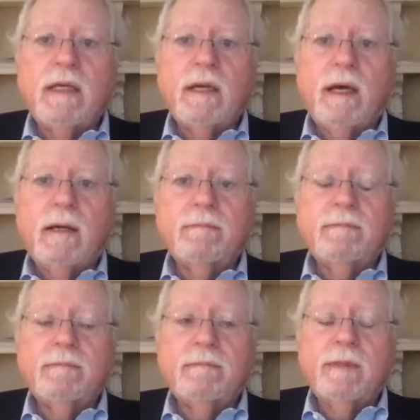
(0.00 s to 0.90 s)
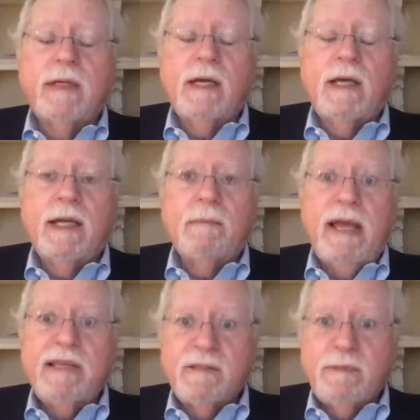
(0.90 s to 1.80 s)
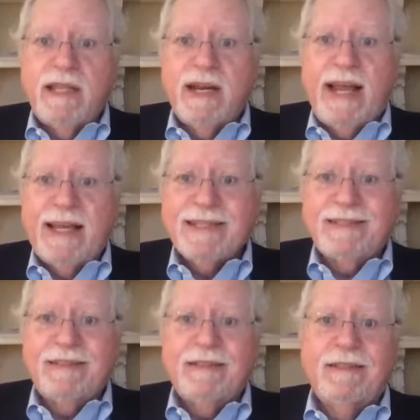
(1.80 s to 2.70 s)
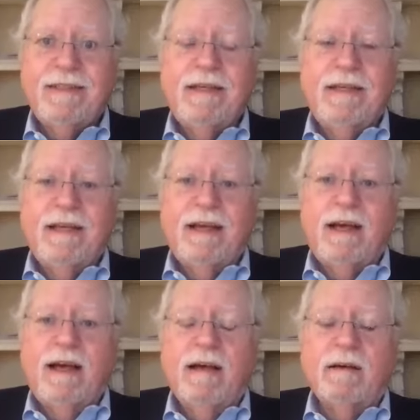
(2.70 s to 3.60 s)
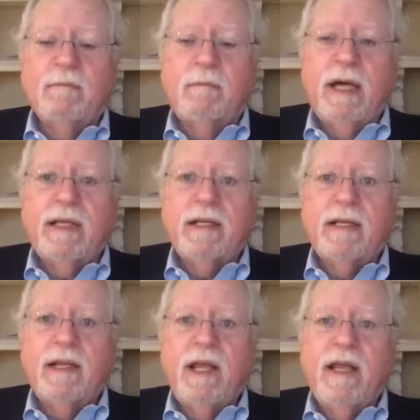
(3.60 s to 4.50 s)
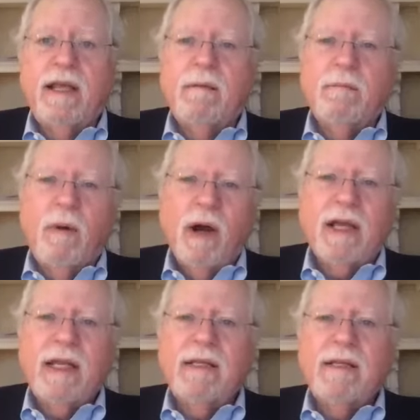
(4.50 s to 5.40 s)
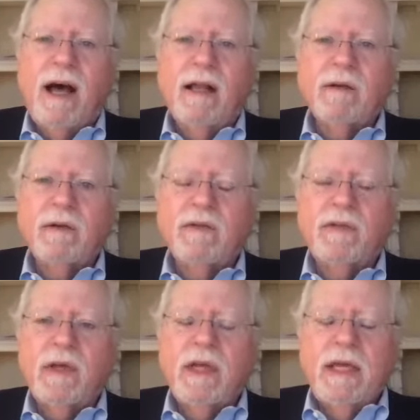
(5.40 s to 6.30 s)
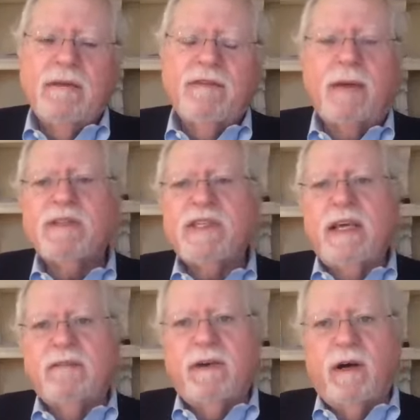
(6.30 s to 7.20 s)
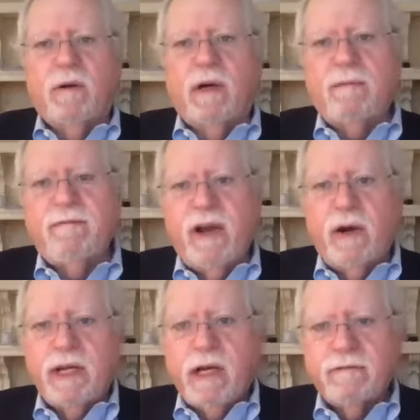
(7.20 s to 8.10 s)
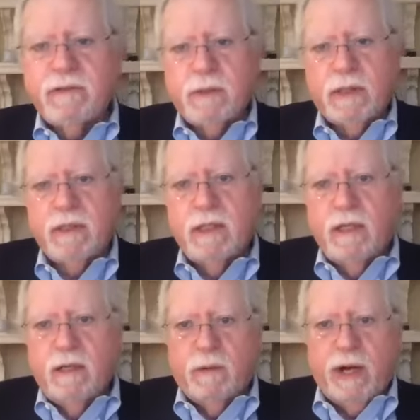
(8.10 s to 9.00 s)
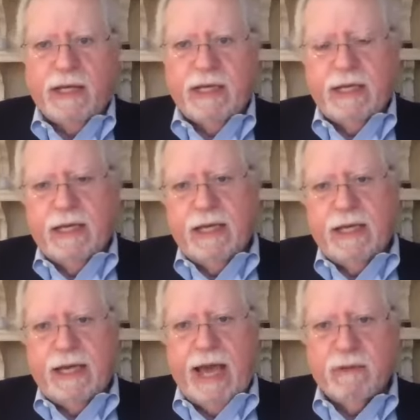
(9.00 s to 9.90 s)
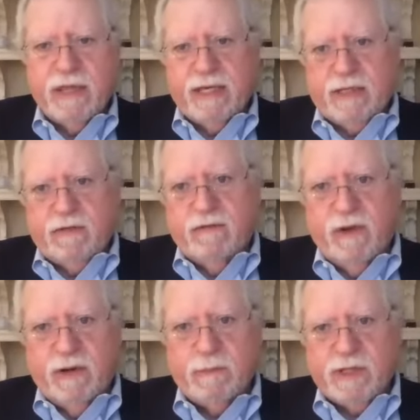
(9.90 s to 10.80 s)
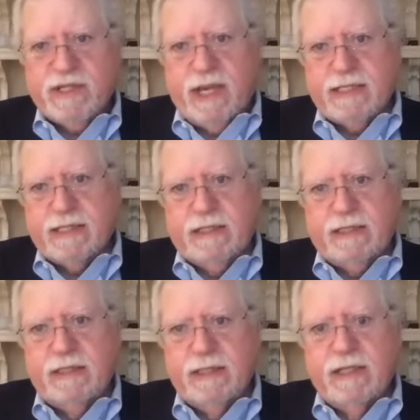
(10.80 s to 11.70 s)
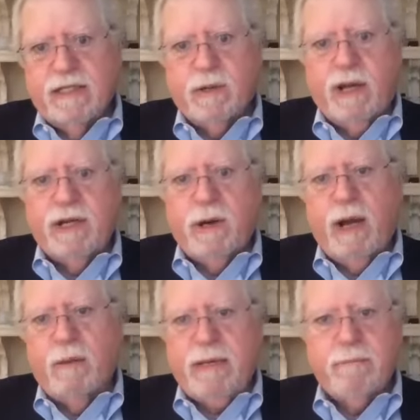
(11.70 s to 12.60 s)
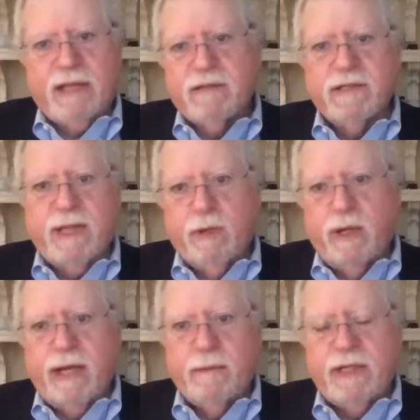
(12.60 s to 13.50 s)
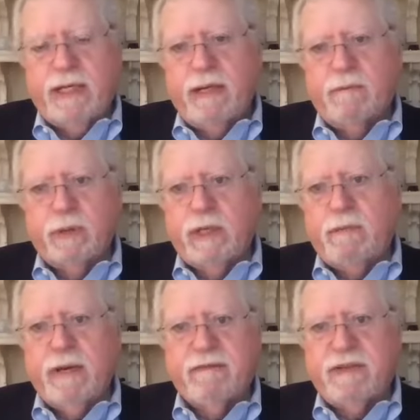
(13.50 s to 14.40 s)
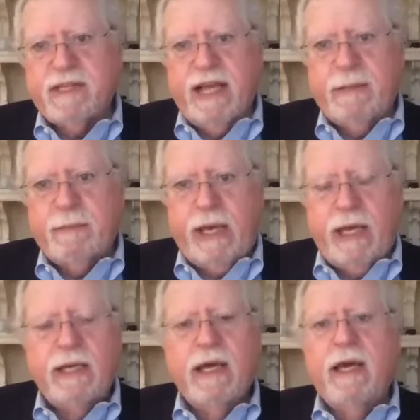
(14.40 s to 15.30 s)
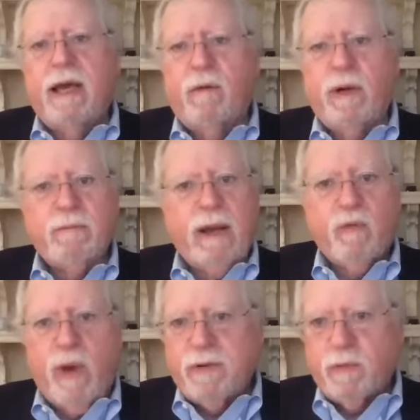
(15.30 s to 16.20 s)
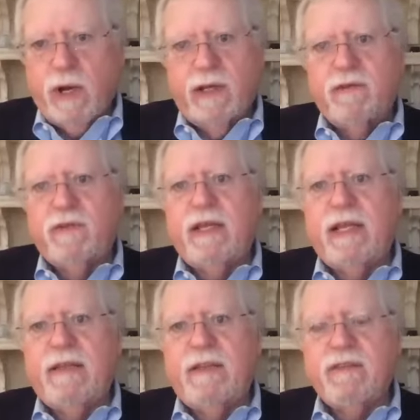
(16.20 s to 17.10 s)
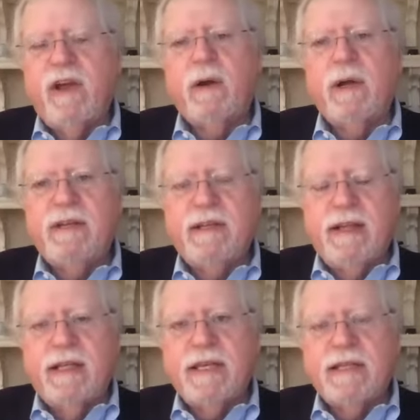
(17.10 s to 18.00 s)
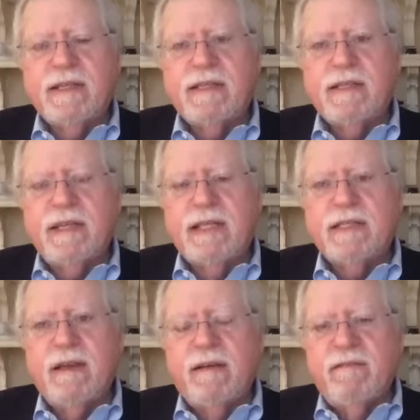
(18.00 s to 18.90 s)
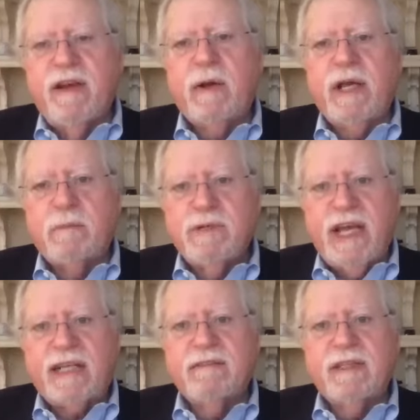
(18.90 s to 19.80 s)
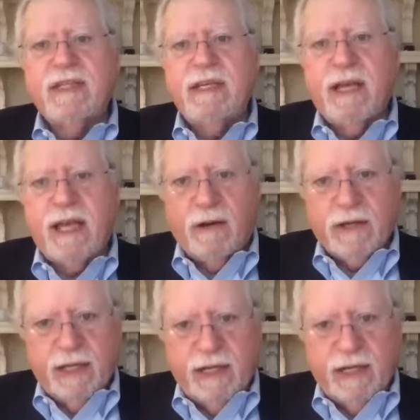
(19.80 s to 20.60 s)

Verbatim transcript: um, it amazes me that it hasn't. Uh, but marketing dollars, if I'm a CFO, I'm very comfortable when I can count things very precisely. So I know how many pencils I bought, how many employee benefits I had to pay, what my rent was. It, it's very, mm-hmm. it, it's, it's, it's very objectively calculated.